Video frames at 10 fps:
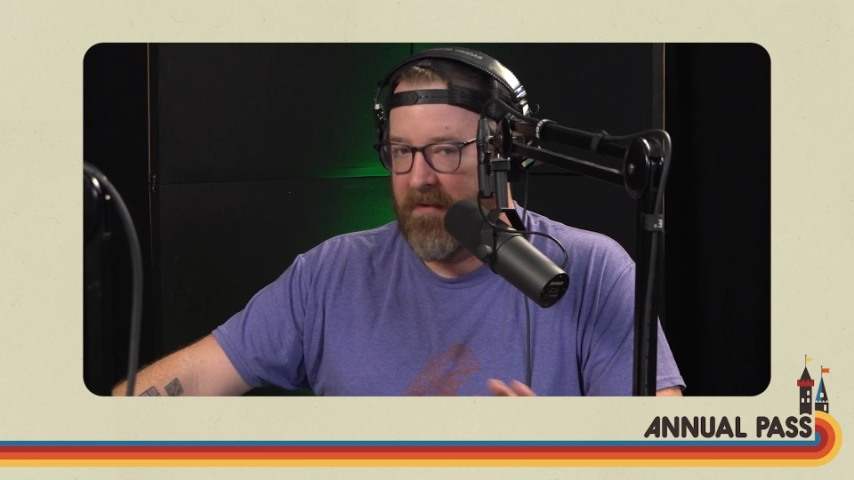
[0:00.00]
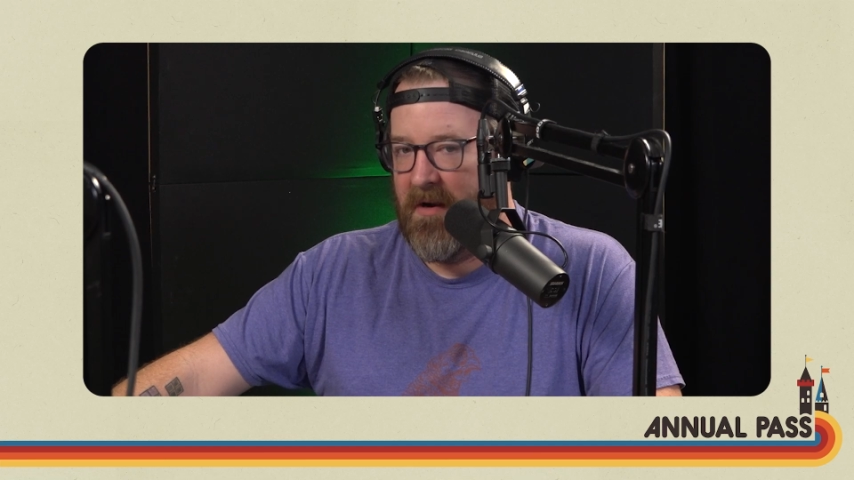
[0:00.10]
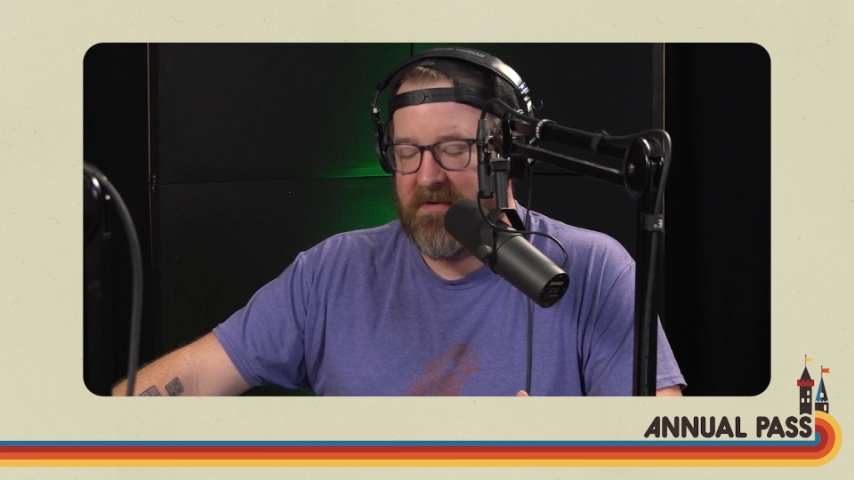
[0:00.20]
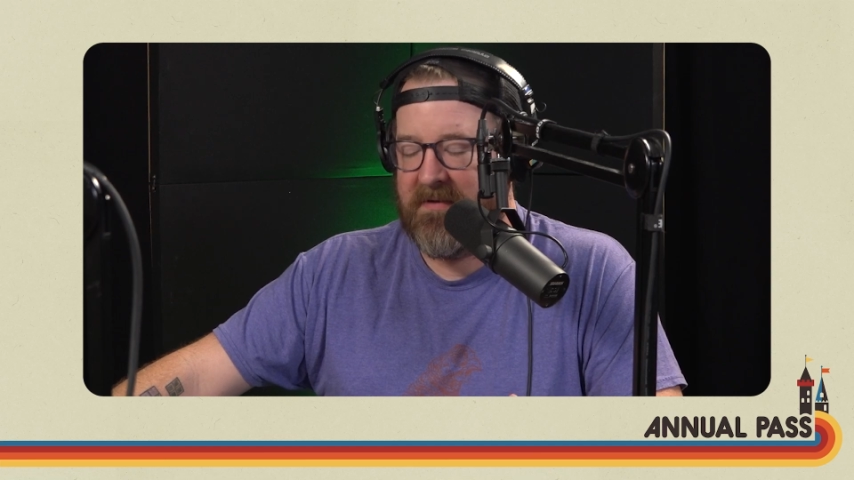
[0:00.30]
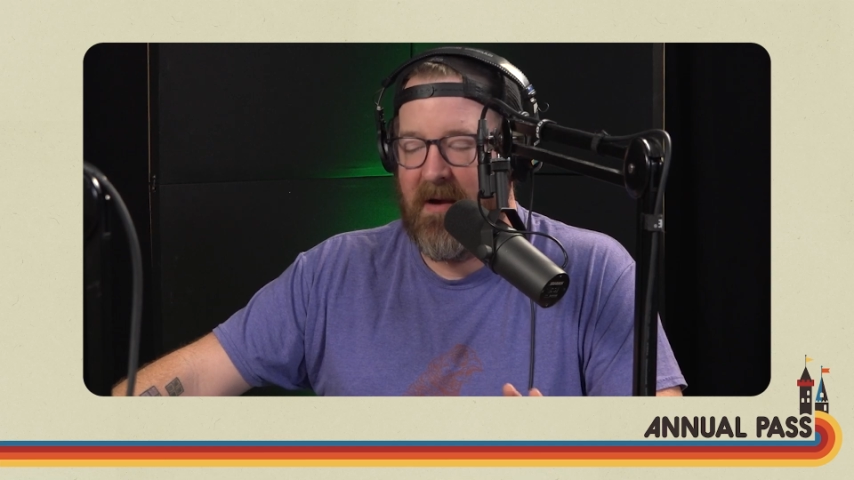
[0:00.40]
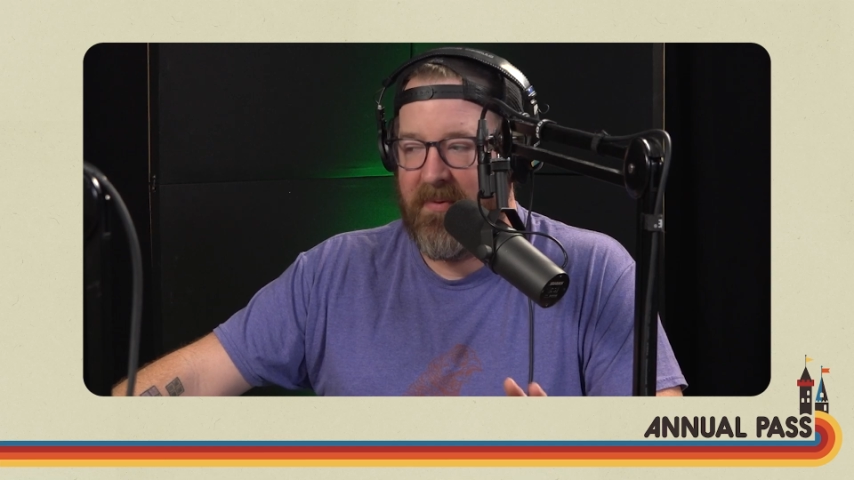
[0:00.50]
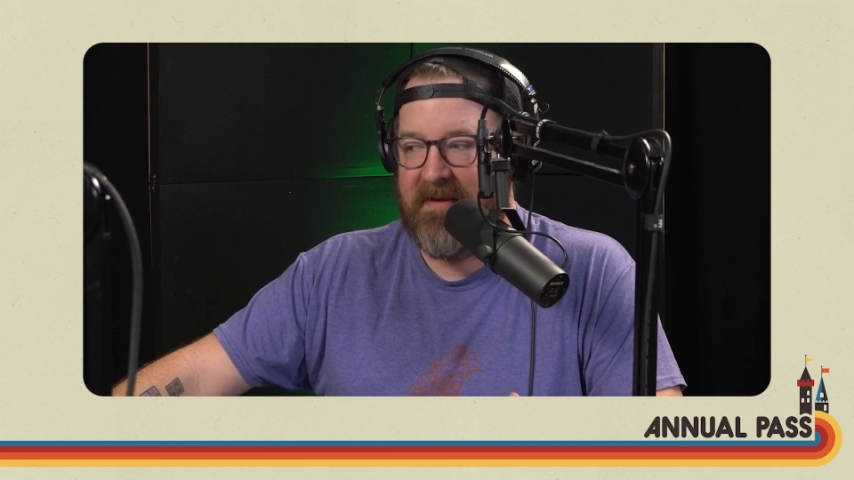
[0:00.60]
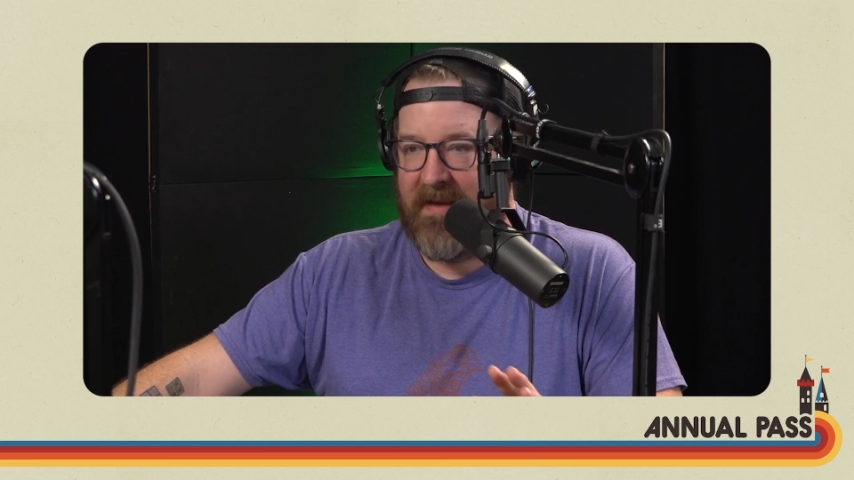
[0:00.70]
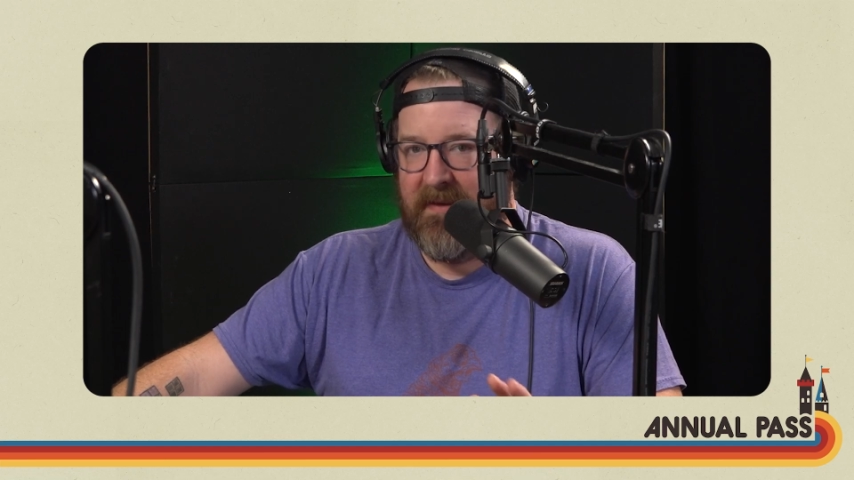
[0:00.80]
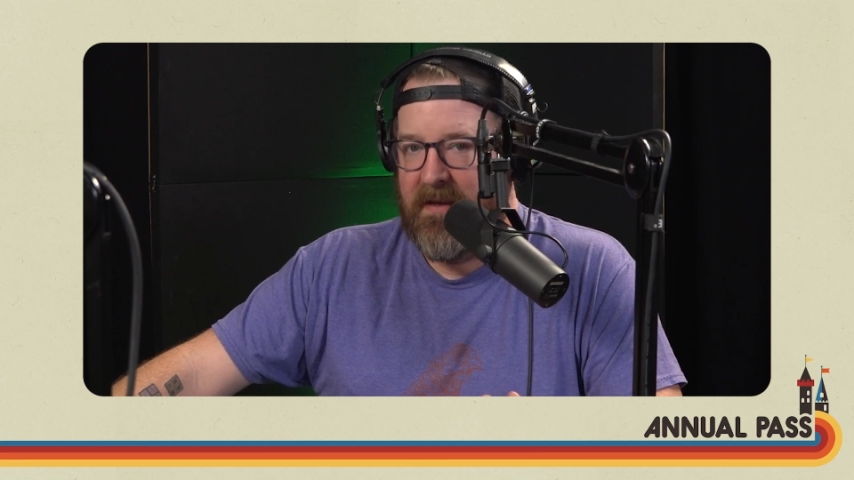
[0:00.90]
the largest
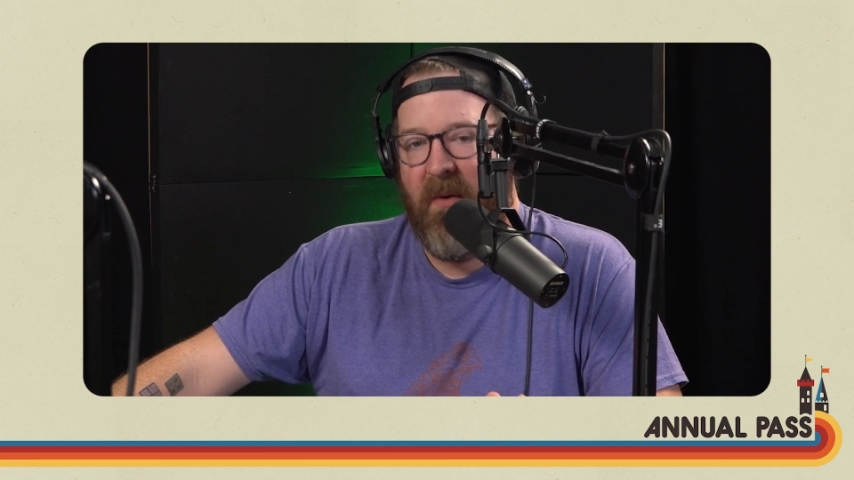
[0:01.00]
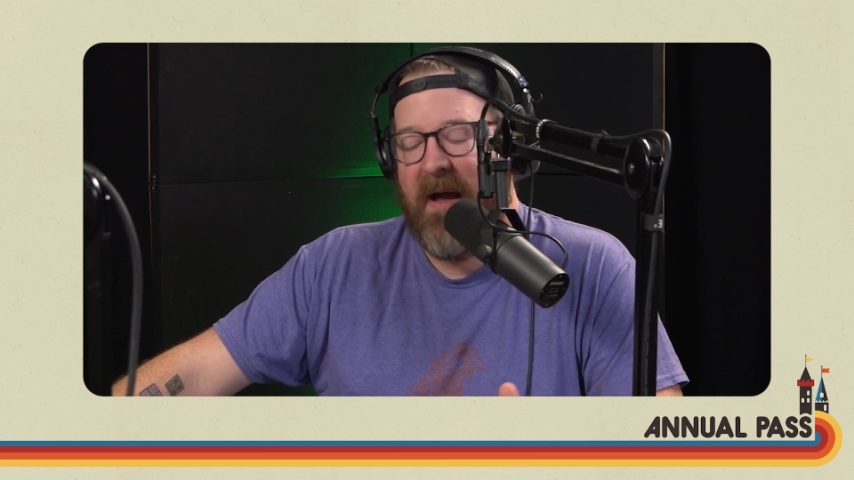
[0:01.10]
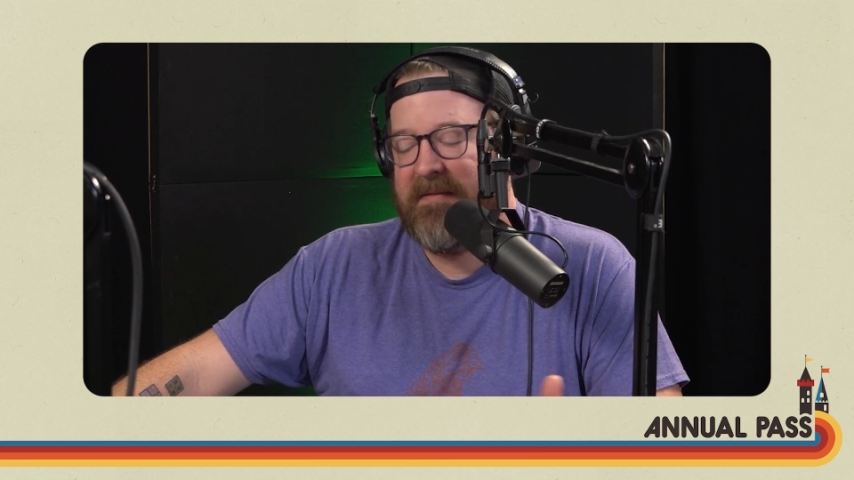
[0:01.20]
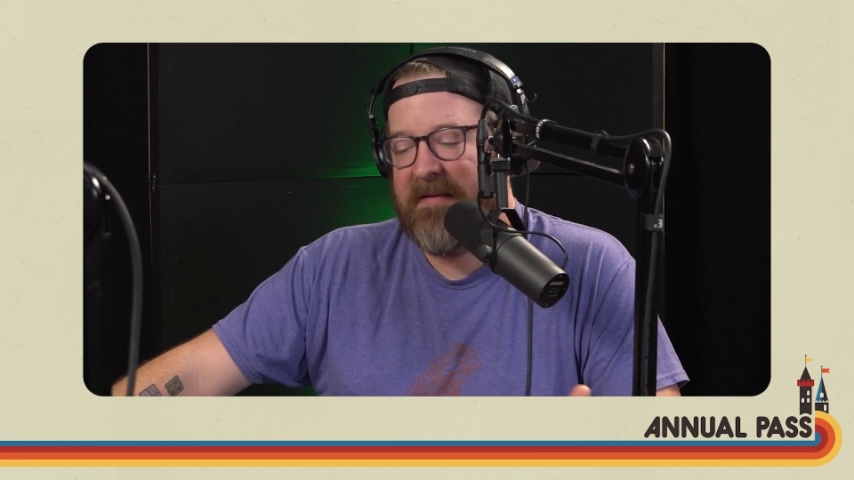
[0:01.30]
companies in the U.S.